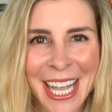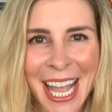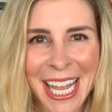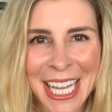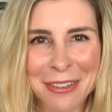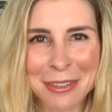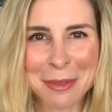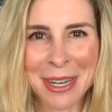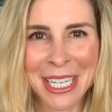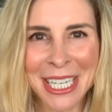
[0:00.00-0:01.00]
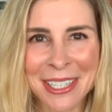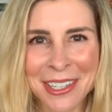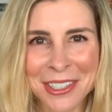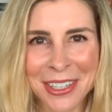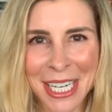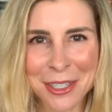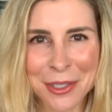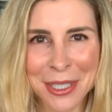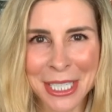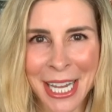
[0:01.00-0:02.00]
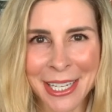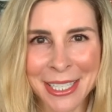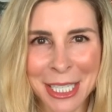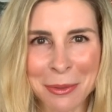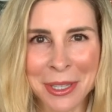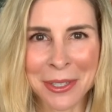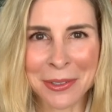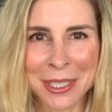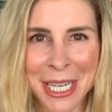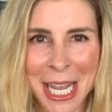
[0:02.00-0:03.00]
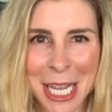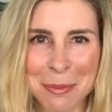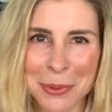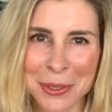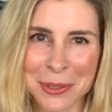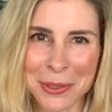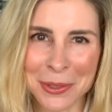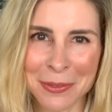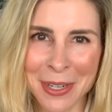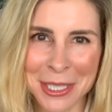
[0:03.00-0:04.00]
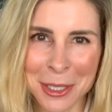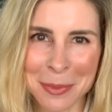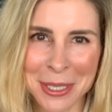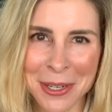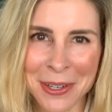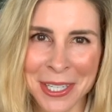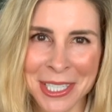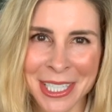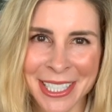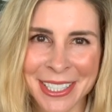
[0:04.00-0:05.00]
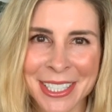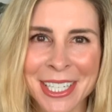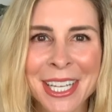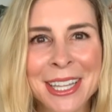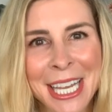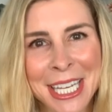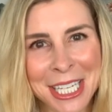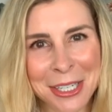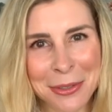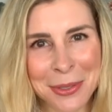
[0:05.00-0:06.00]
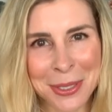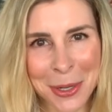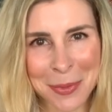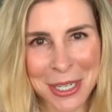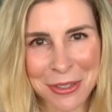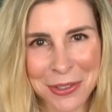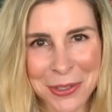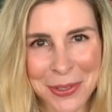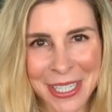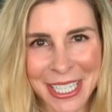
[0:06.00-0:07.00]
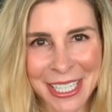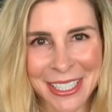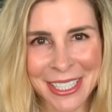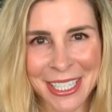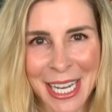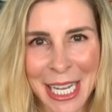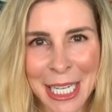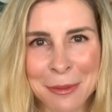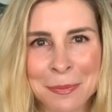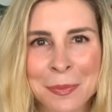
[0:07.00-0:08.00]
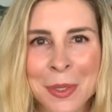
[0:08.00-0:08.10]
Hey everybody, Dr. Angela Casey with you today, board certified dermatologist. Thank you so much for joining us today.